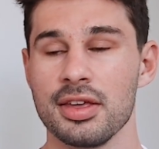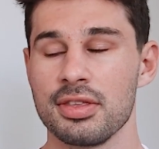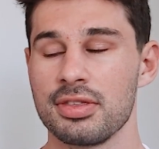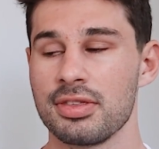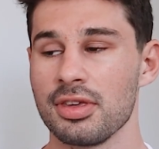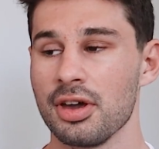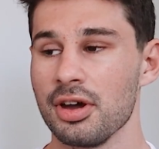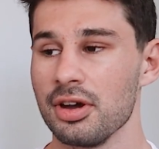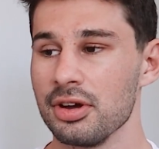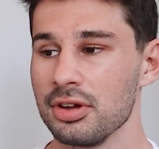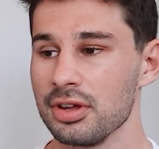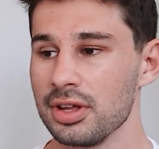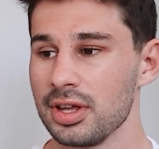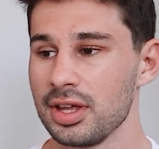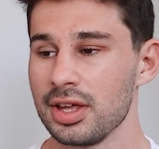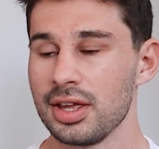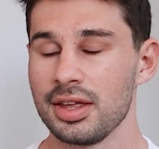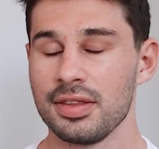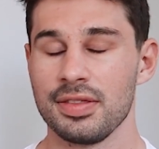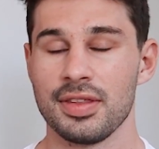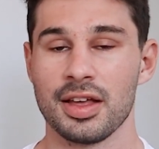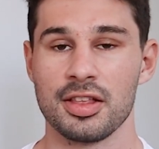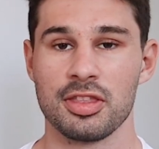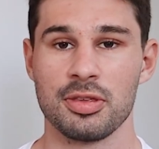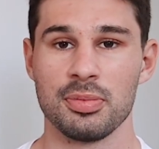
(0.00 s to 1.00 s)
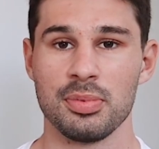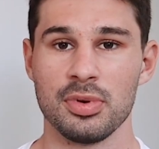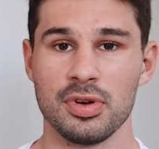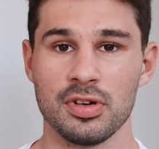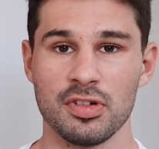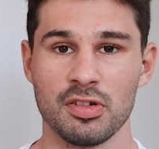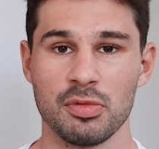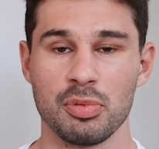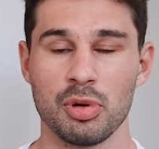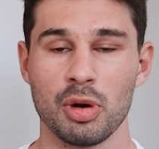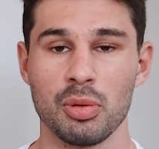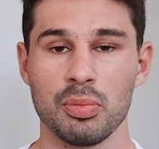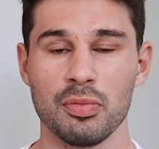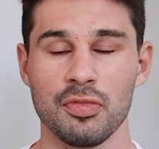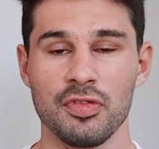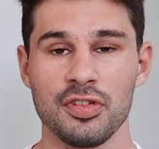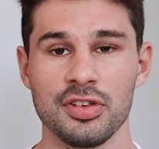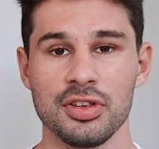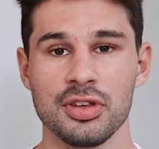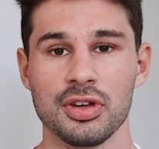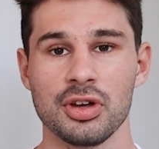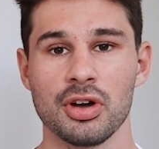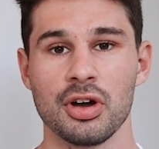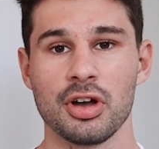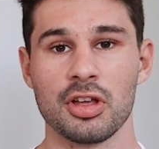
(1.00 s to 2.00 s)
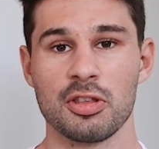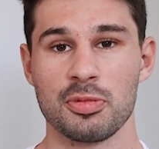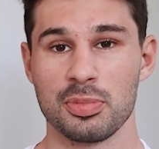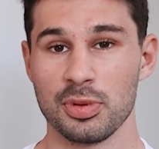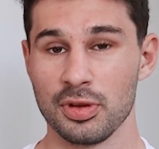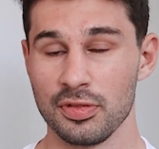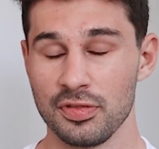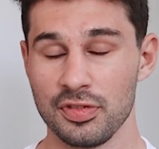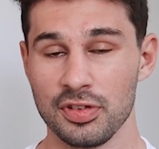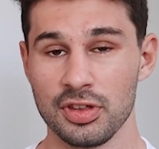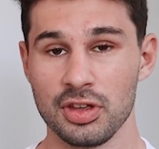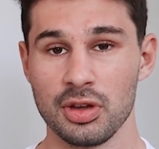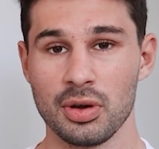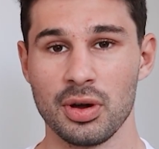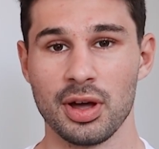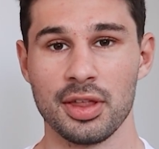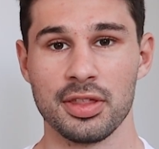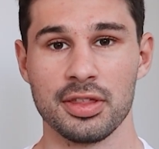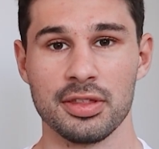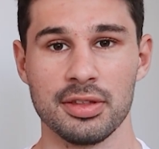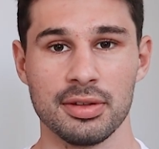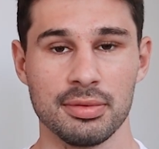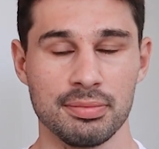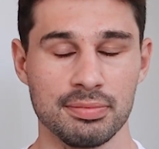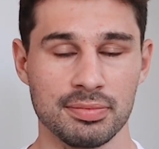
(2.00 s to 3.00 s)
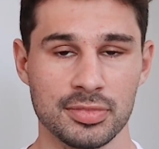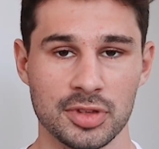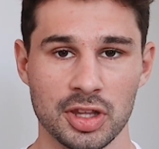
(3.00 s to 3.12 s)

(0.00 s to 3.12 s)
So that's a bit of a problem for you guys, but for you other,